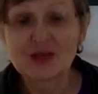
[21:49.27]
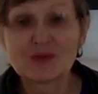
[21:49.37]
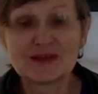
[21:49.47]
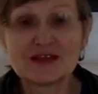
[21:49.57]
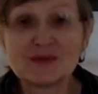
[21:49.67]

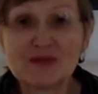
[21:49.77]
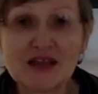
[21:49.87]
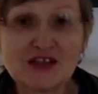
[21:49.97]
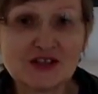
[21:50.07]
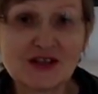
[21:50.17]
But
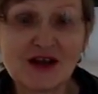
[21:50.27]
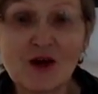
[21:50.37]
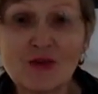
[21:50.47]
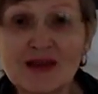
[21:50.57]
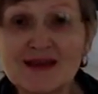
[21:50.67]
imagine
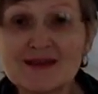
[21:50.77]
how many